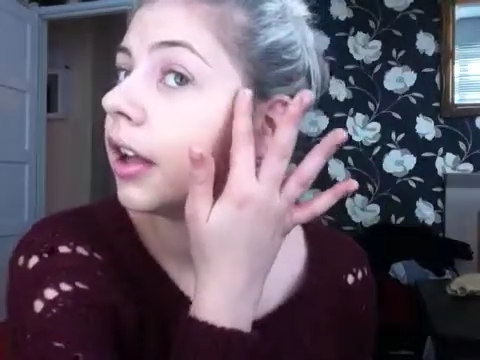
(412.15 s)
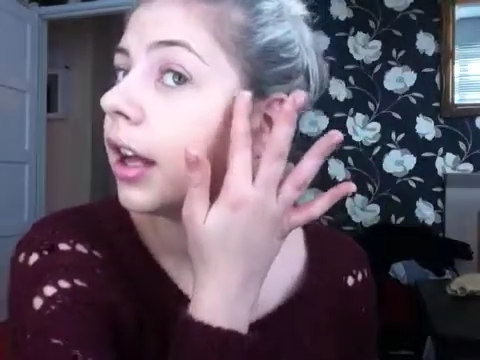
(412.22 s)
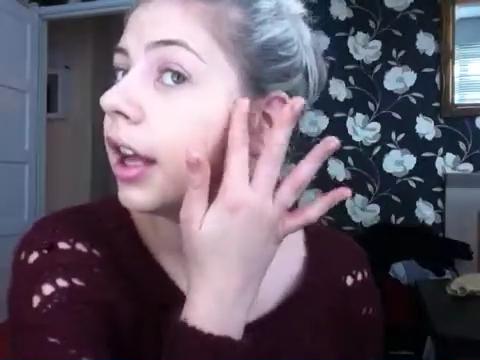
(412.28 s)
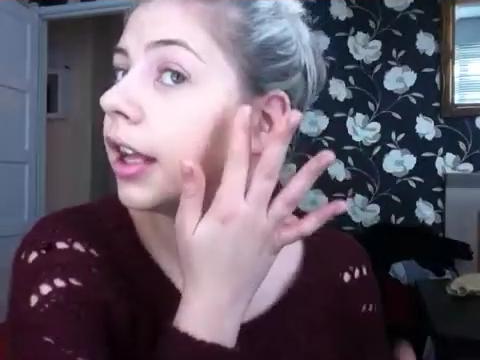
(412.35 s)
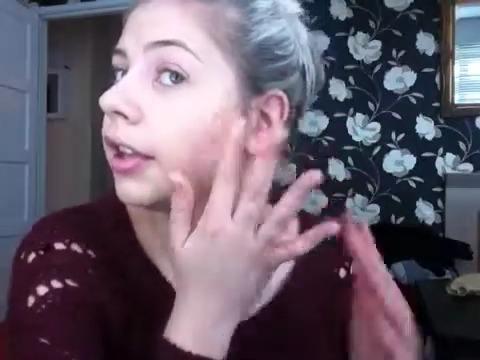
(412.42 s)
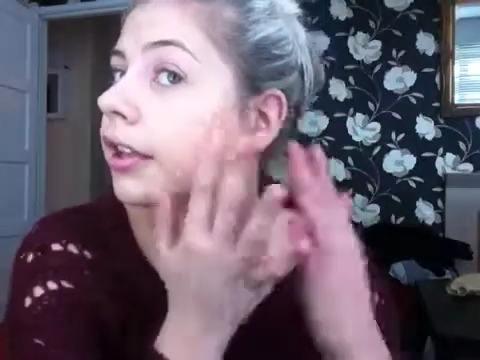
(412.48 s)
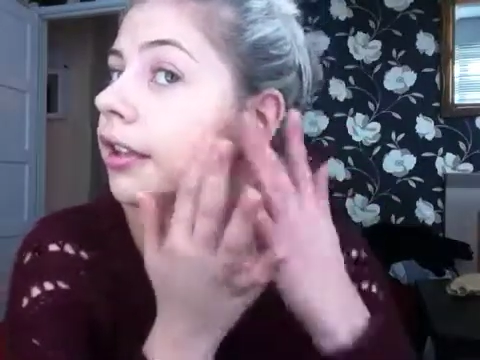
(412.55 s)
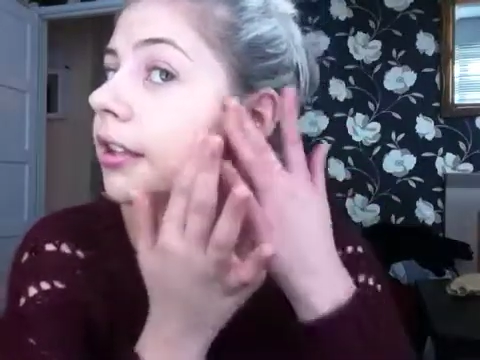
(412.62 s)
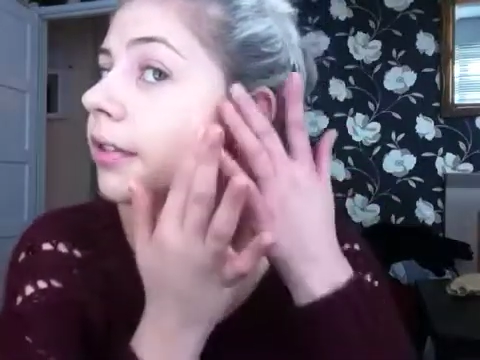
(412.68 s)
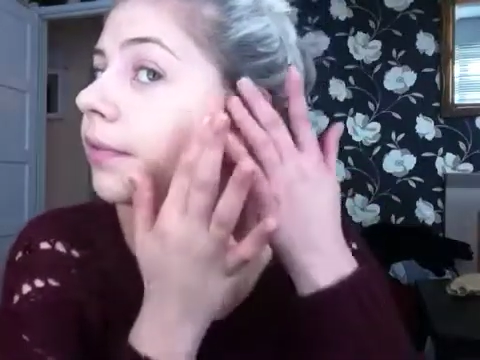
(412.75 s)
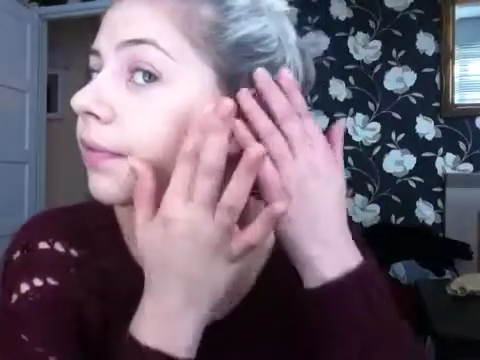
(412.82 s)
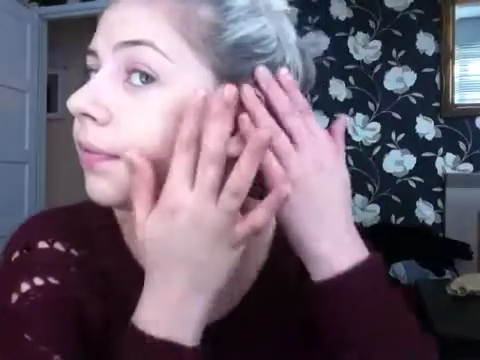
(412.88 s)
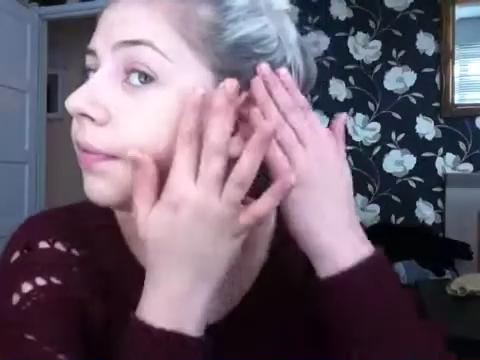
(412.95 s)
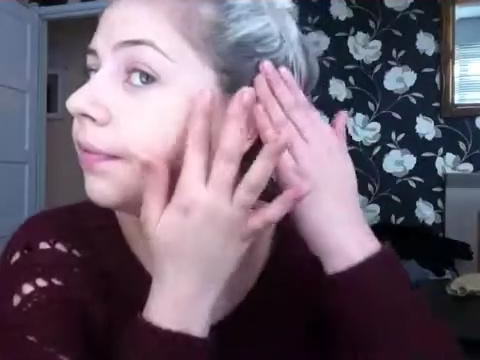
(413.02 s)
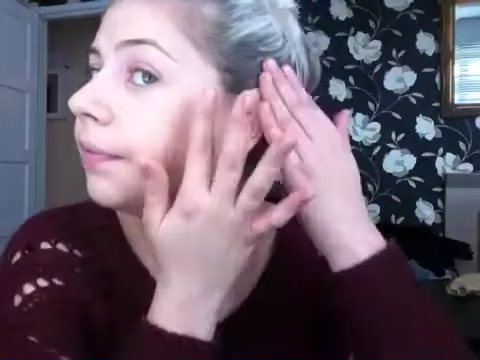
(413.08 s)
and
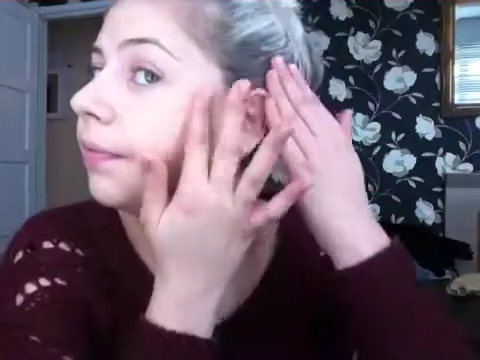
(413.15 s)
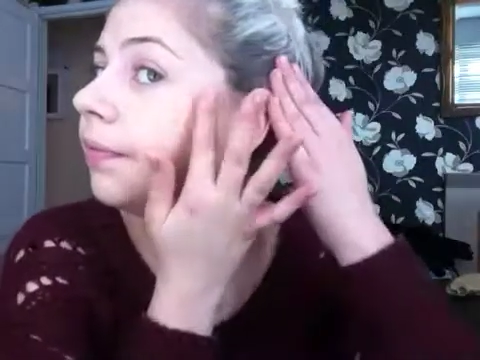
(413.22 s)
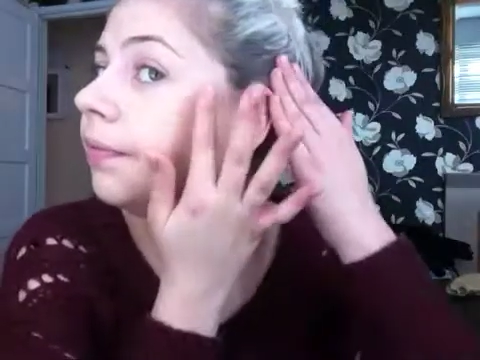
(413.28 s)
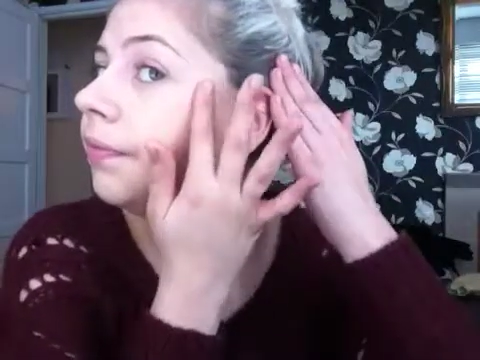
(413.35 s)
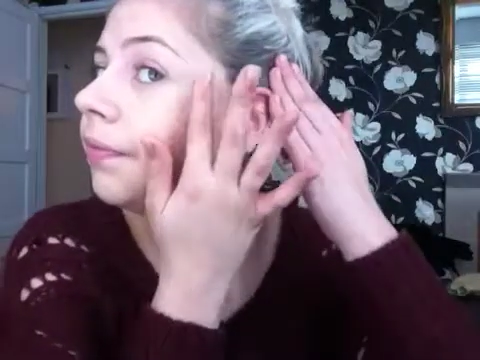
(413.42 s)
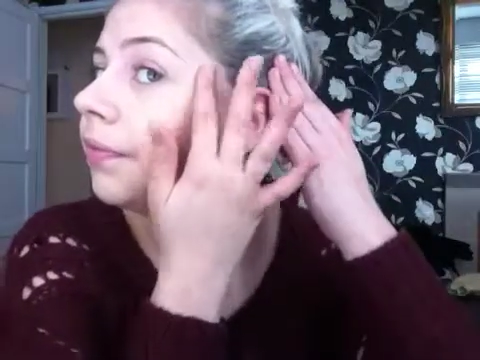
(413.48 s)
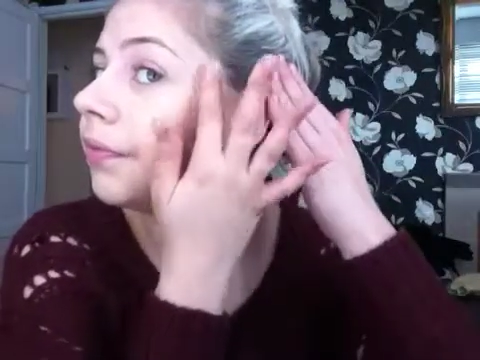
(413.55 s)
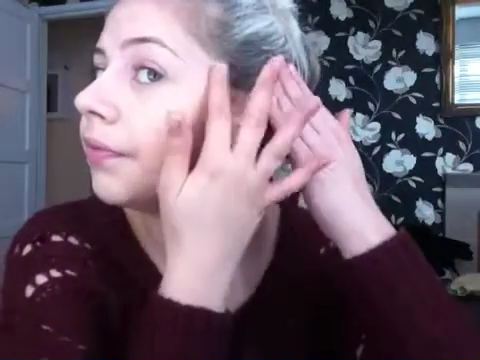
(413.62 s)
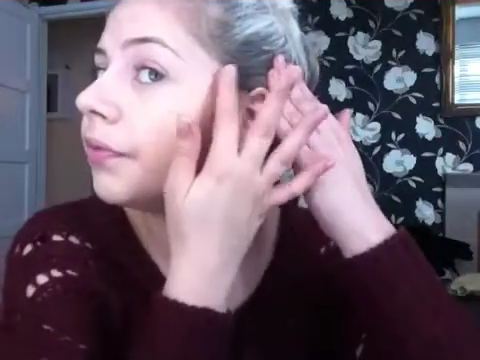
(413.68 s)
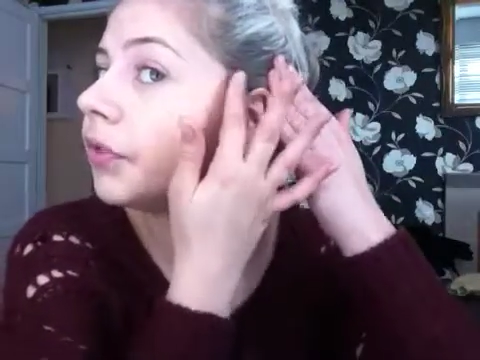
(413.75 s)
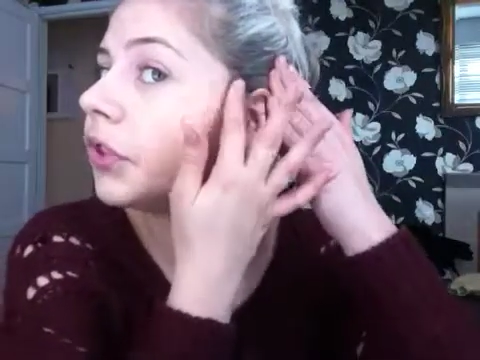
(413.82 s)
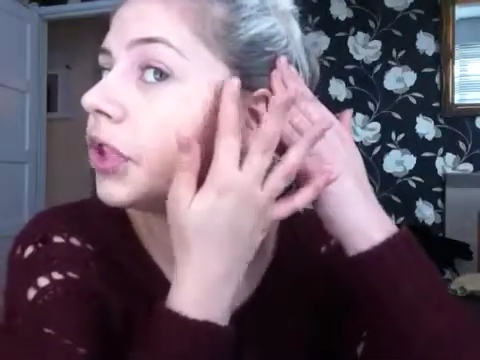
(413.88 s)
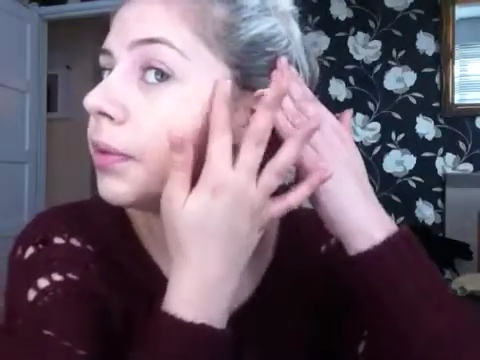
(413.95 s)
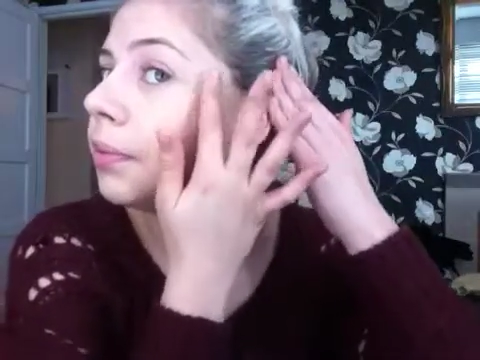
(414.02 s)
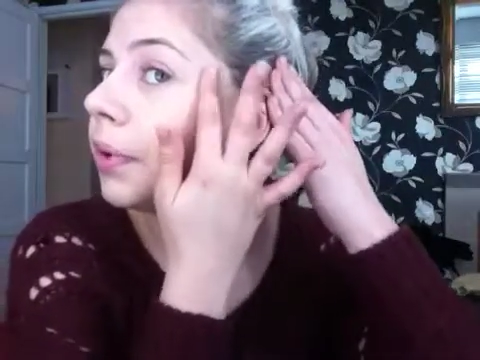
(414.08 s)

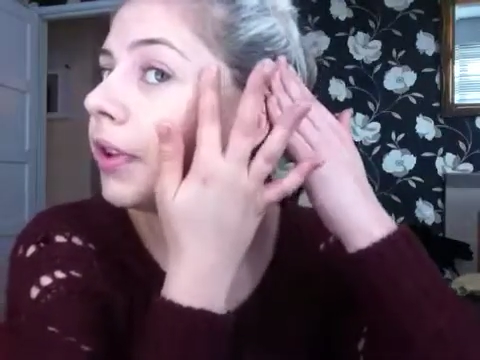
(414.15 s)
just